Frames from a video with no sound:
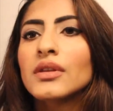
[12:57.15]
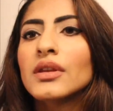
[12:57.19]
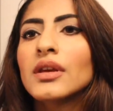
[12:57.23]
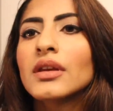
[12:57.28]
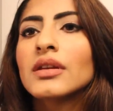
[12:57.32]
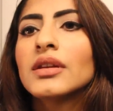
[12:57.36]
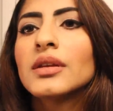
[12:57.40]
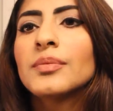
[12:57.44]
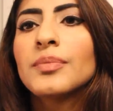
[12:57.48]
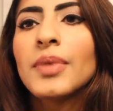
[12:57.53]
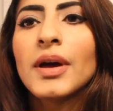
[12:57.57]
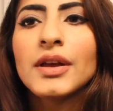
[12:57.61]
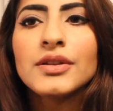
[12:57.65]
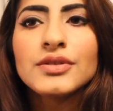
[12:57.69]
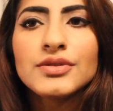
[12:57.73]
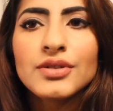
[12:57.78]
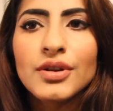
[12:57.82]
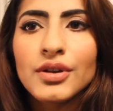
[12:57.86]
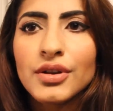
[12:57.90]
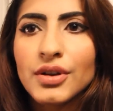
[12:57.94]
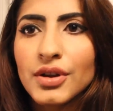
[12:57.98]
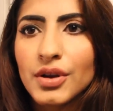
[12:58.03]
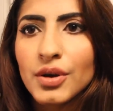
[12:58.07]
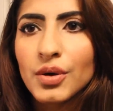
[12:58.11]
It
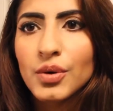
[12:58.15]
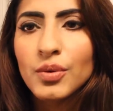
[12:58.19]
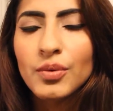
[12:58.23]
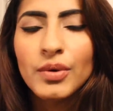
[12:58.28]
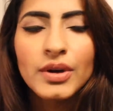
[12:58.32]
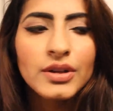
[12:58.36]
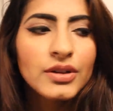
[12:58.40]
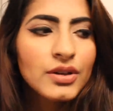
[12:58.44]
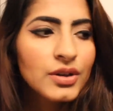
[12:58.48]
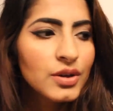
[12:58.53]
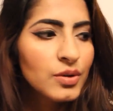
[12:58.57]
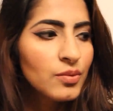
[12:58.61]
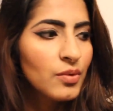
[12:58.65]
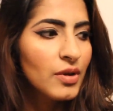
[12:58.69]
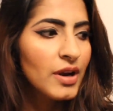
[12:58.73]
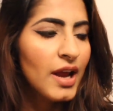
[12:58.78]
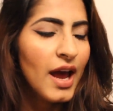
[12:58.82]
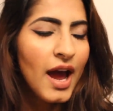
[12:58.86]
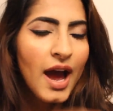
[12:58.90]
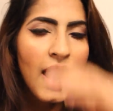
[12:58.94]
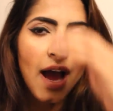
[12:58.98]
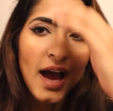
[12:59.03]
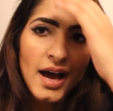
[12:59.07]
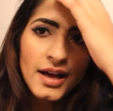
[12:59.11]
depends on you whether you want
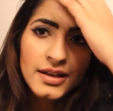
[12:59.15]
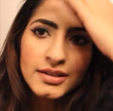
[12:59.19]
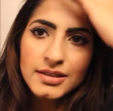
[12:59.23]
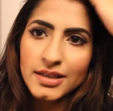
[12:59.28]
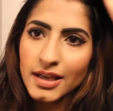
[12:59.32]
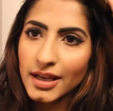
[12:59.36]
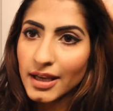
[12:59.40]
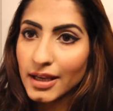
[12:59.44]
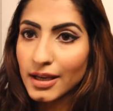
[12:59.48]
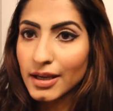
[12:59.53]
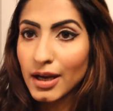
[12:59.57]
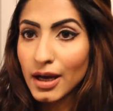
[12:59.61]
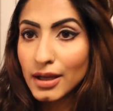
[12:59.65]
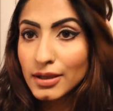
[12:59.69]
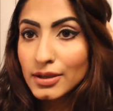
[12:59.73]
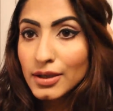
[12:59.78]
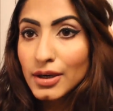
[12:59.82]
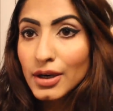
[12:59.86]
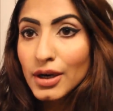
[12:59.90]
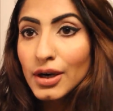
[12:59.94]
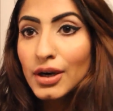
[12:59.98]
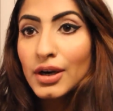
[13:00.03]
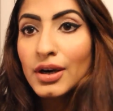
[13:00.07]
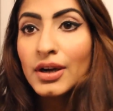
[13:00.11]
to add a
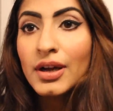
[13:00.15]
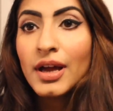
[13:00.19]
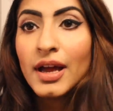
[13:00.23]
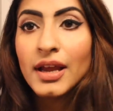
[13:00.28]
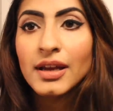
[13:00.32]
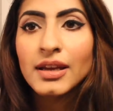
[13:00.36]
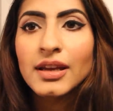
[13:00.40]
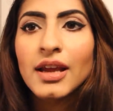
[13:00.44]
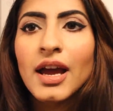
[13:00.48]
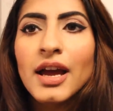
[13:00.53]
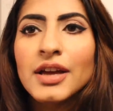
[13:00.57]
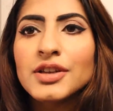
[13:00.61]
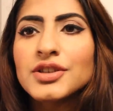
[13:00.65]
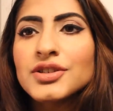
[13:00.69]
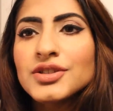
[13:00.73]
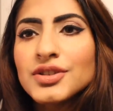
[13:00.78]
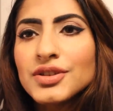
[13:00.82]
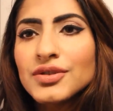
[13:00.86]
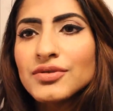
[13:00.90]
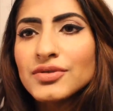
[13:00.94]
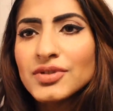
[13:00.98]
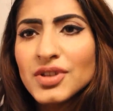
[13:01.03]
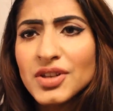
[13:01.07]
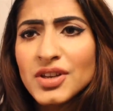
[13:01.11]
color. I
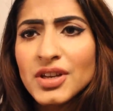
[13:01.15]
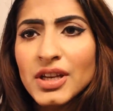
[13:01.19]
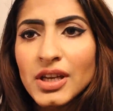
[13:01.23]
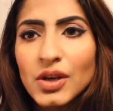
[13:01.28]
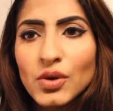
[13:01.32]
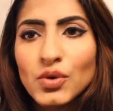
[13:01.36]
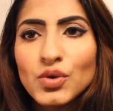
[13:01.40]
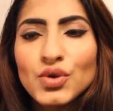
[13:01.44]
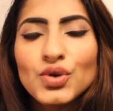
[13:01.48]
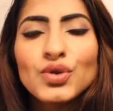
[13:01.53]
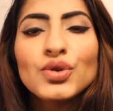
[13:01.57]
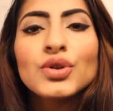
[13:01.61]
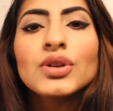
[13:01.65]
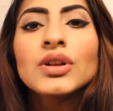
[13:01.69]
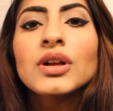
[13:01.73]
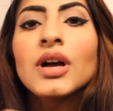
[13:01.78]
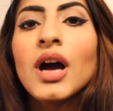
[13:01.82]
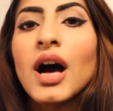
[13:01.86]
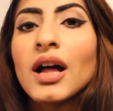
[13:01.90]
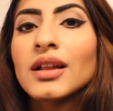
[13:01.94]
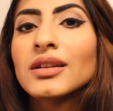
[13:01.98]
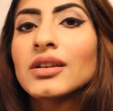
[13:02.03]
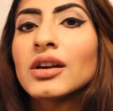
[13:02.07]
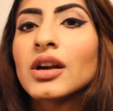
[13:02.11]
just use a neutral
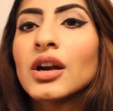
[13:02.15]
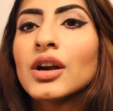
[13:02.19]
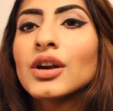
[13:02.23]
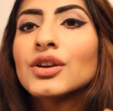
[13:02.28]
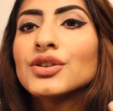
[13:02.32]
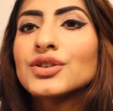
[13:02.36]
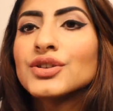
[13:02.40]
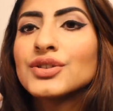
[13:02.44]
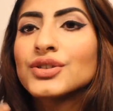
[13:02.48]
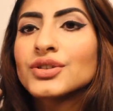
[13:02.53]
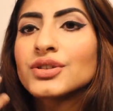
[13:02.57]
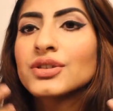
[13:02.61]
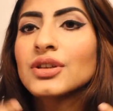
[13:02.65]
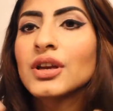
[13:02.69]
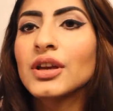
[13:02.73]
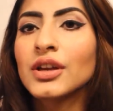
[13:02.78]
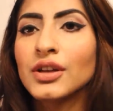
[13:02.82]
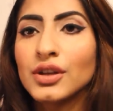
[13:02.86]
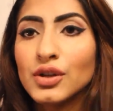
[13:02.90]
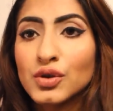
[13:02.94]
color, just a